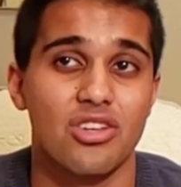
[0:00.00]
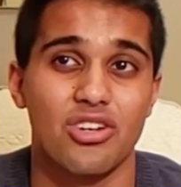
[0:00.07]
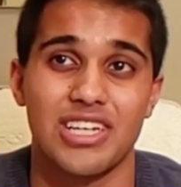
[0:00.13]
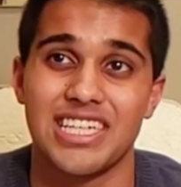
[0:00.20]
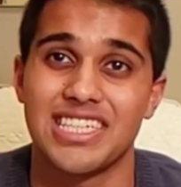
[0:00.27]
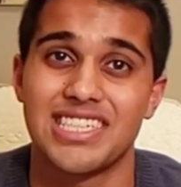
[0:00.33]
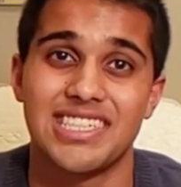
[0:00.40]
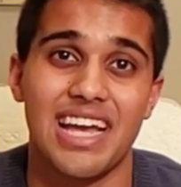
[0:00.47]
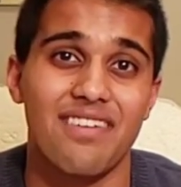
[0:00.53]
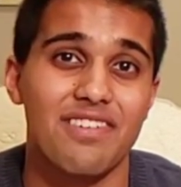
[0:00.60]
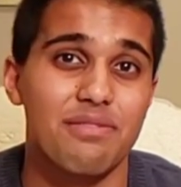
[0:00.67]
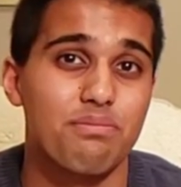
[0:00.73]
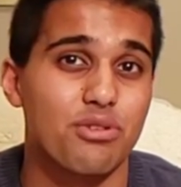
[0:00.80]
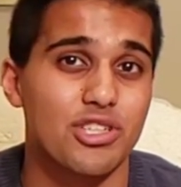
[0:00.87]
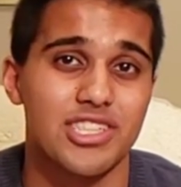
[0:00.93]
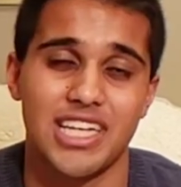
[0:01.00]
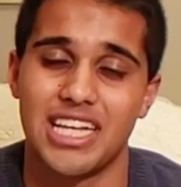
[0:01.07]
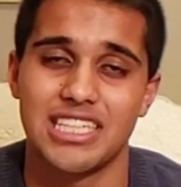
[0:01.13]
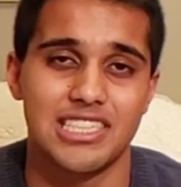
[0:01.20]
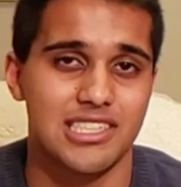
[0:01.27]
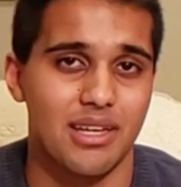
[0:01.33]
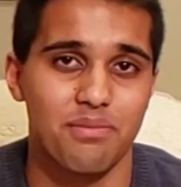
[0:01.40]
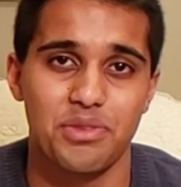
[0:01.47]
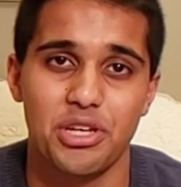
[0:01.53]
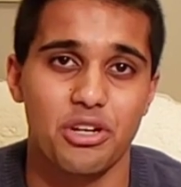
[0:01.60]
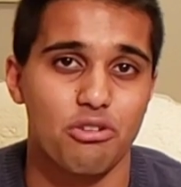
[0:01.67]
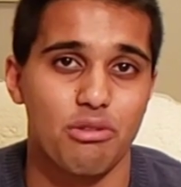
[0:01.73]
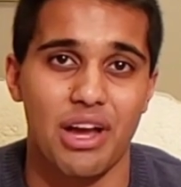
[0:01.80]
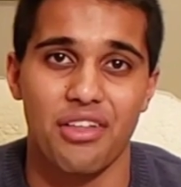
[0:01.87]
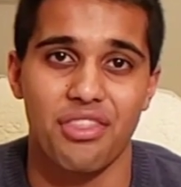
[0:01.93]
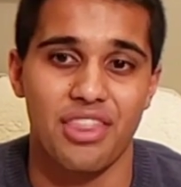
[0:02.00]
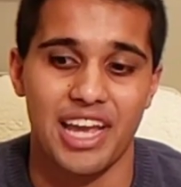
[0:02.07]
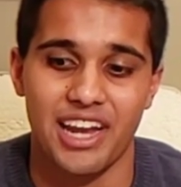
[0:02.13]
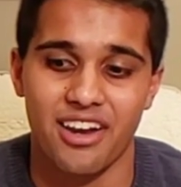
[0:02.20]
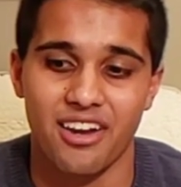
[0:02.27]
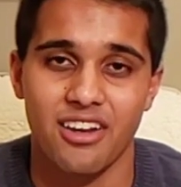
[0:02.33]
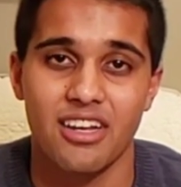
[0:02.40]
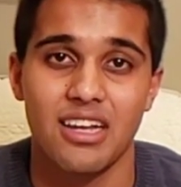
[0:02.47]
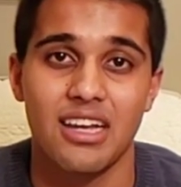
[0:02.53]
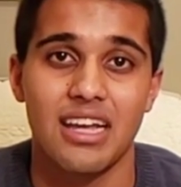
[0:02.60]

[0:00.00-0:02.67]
37%, something around there.